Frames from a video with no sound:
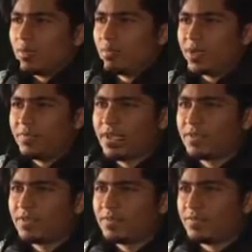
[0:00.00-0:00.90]

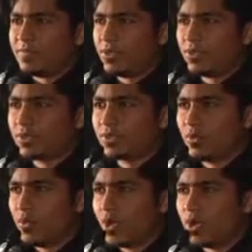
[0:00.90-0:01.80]
Buffett views the
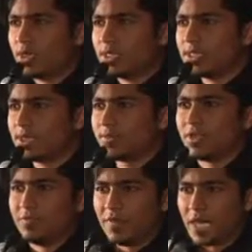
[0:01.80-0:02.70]
world in terms
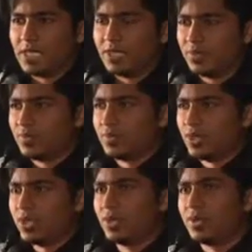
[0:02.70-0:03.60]
of value.
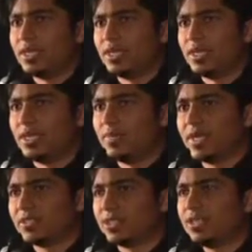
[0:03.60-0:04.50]
You know, he
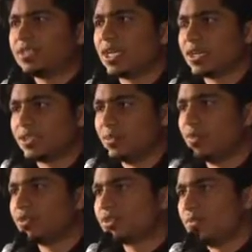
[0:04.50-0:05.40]
basically says that the
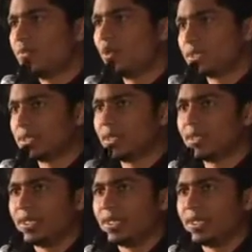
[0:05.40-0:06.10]
most important